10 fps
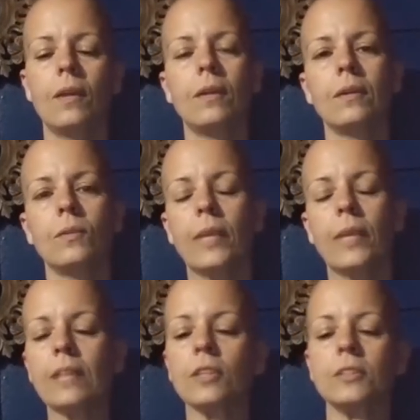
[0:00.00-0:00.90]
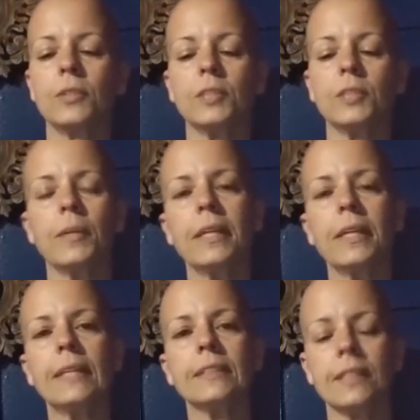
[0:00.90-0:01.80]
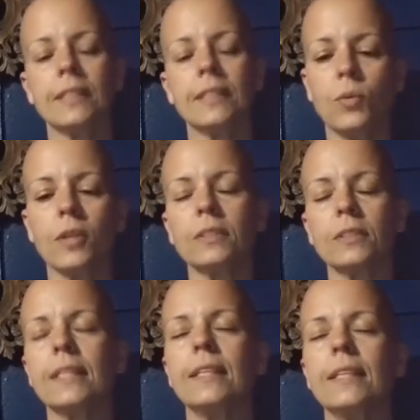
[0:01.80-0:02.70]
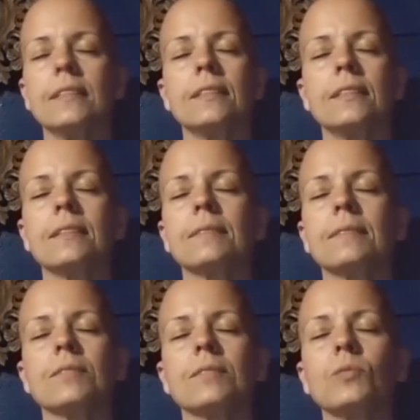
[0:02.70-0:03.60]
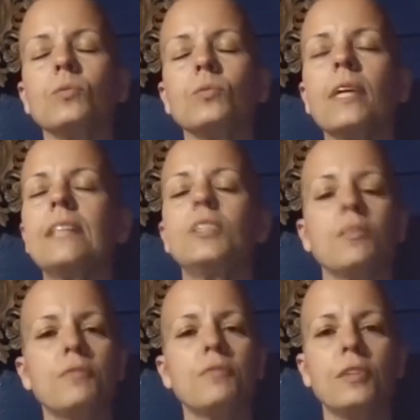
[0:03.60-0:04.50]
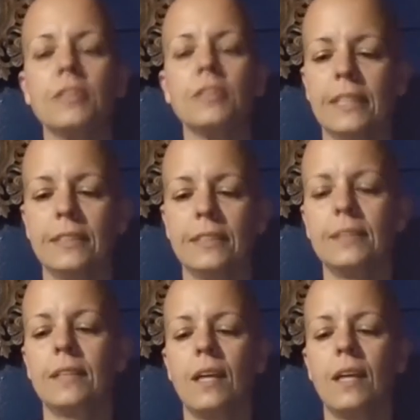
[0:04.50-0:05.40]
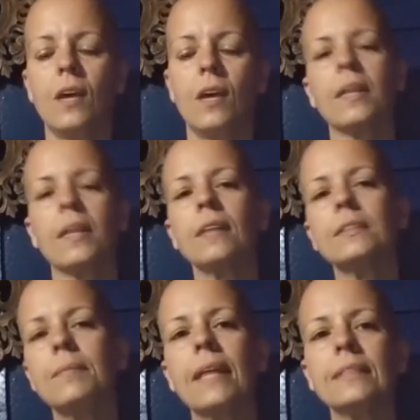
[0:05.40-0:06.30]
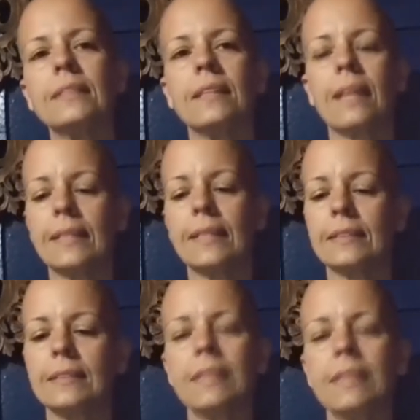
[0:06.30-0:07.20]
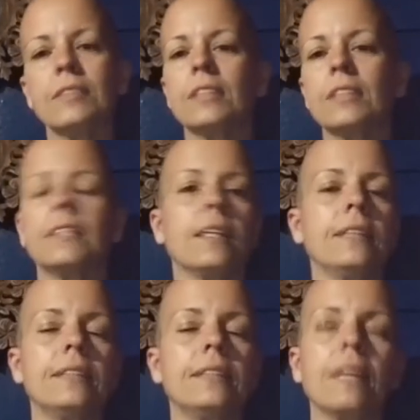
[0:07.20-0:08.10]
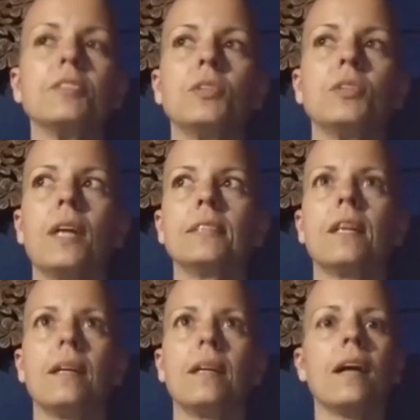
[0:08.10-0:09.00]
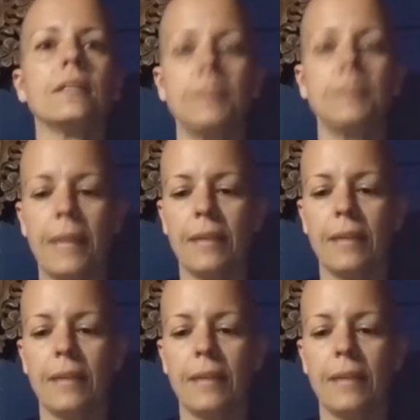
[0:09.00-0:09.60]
We can learn to experience this world in its rich fullness without demanding that it deliver itself to us on our demand.